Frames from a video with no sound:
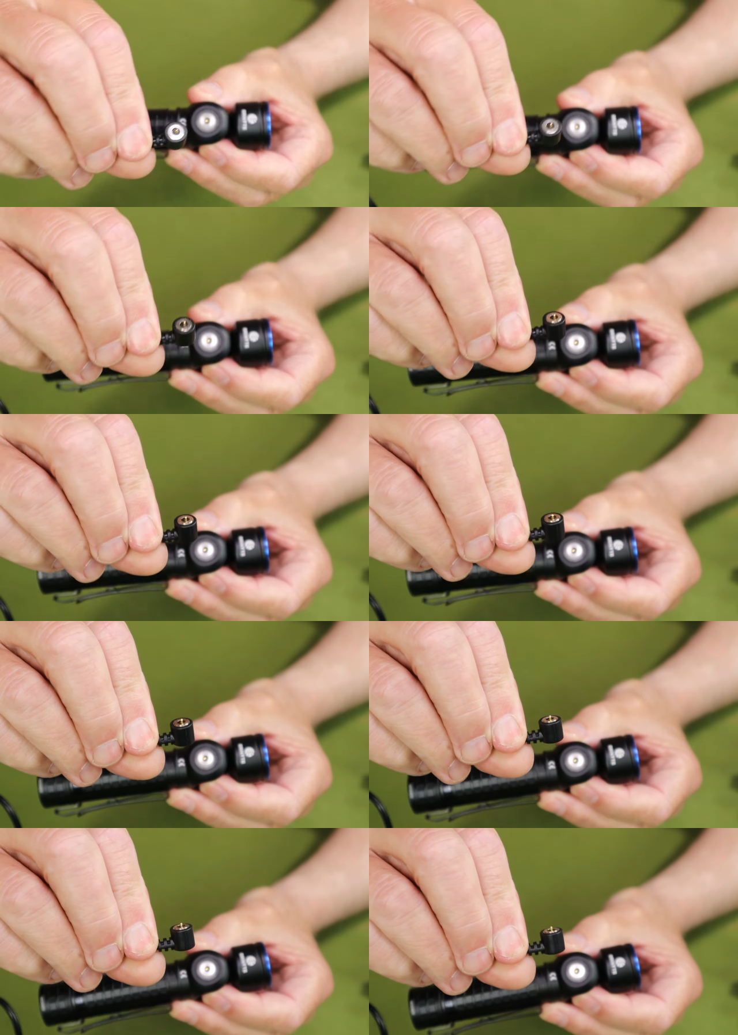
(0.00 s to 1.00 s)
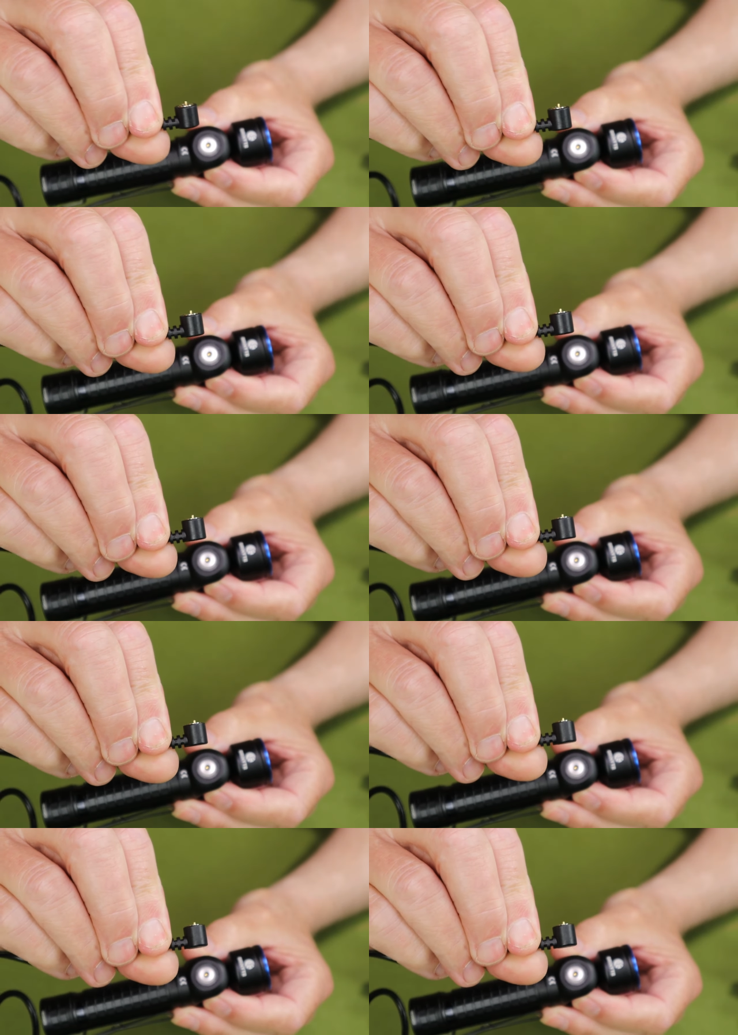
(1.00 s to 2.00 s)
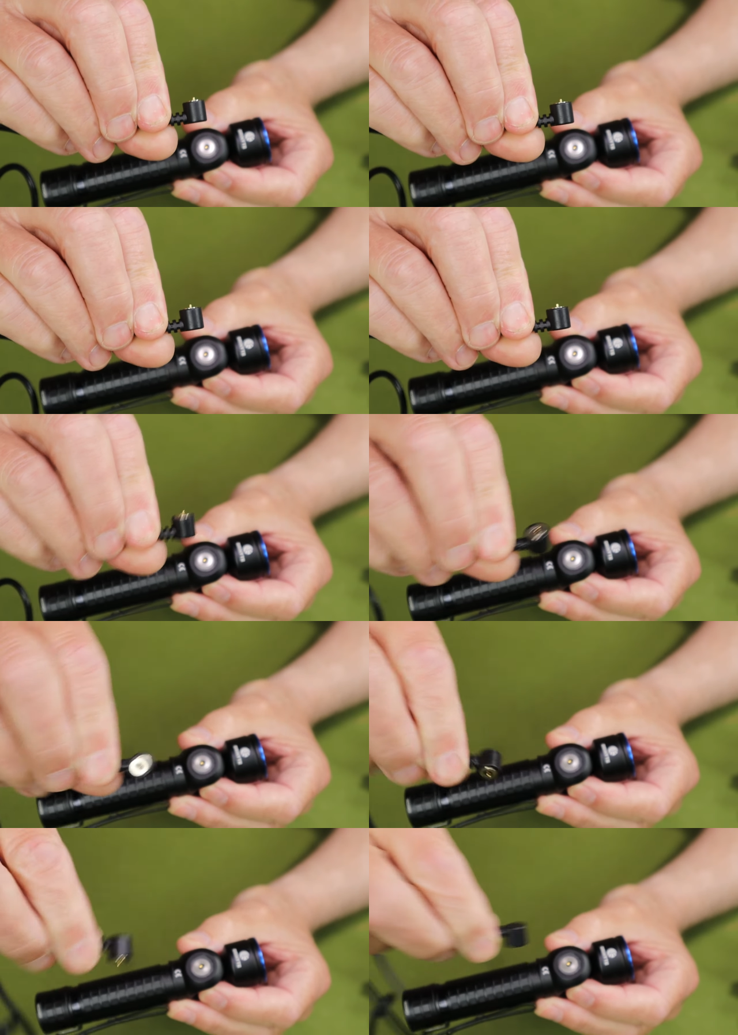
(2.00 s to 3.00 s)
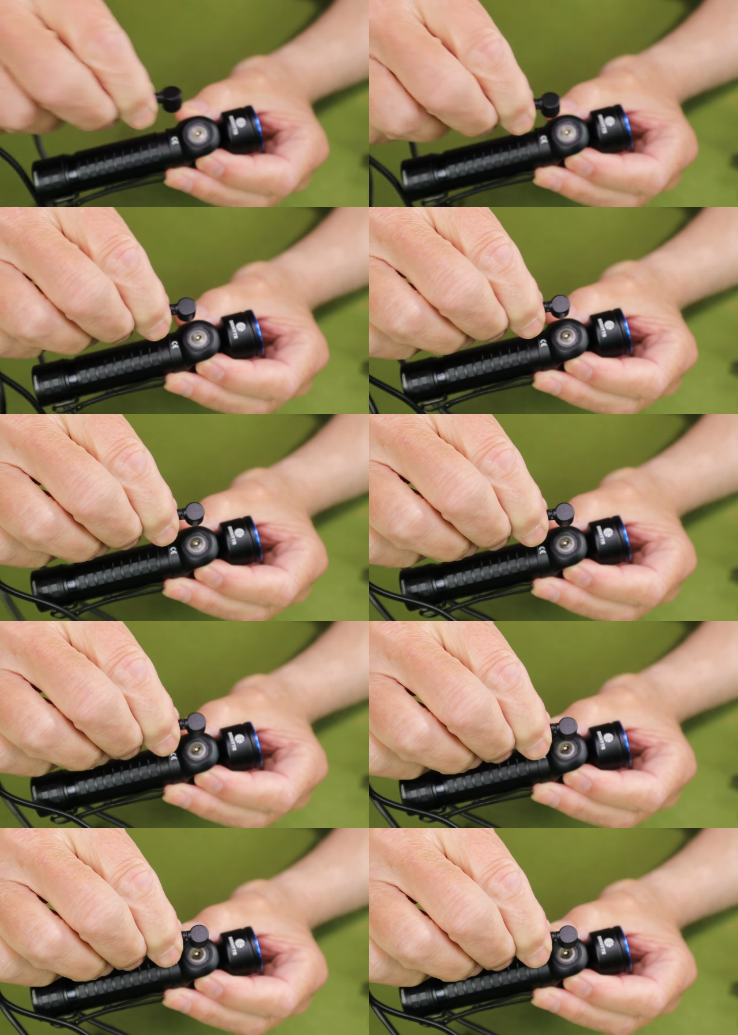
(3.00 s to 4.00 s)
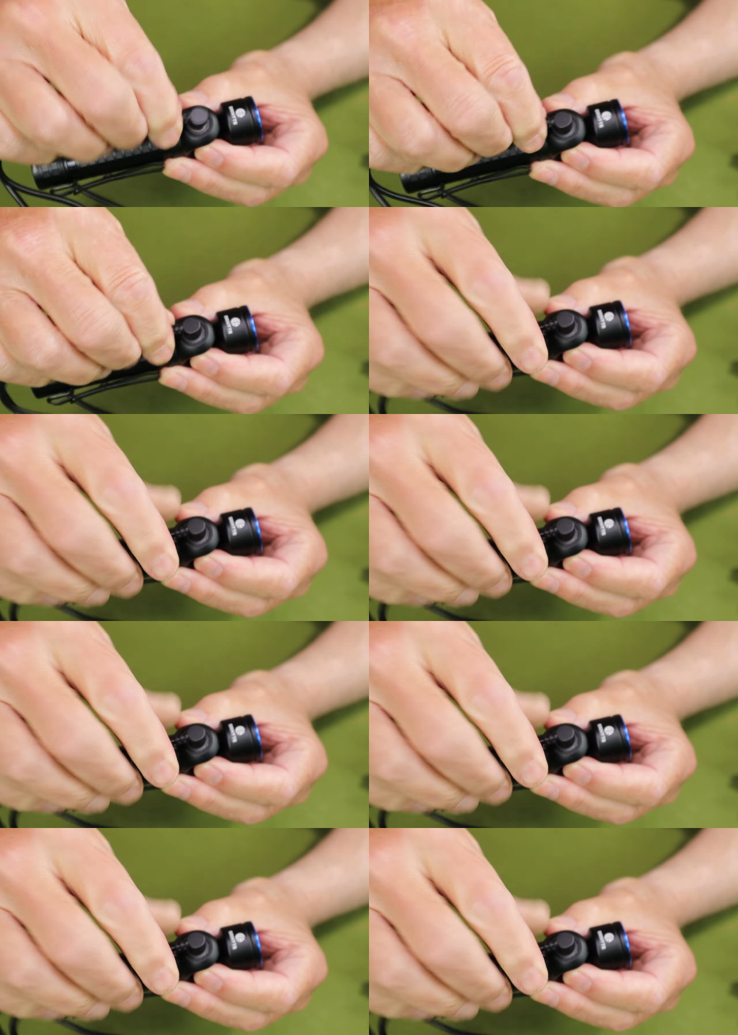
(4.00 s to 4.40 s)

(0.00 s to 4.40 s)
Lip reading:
[unreadable: no face in view]